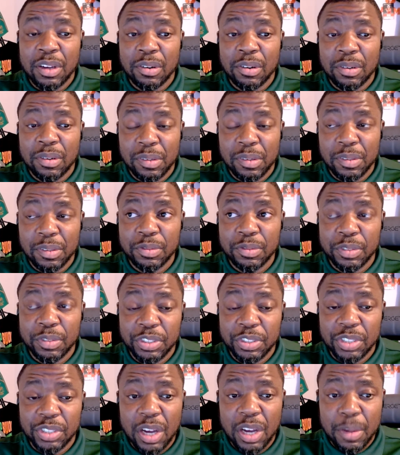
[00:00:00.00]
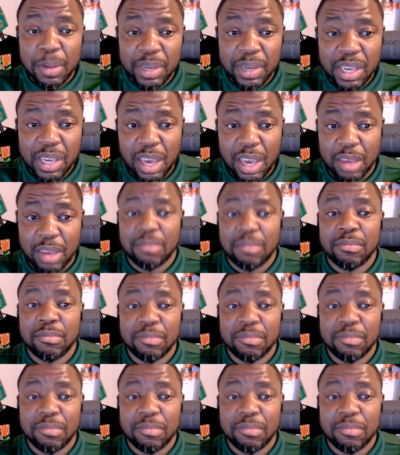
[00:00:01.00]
was Rashawn McKay.